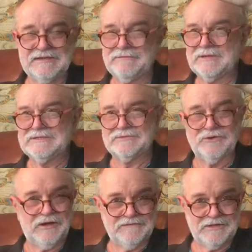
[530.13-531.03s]
Everyone's
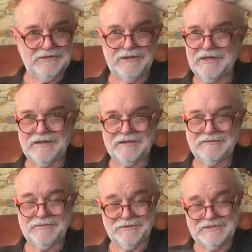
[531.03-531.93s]
arriving earlier
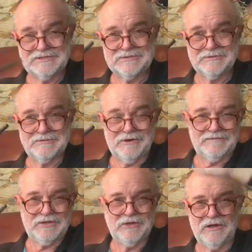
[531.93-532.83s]
than, or these two are
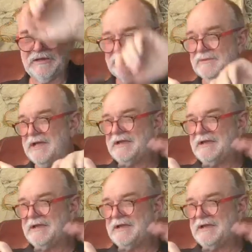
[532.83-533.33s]
arriving earlier than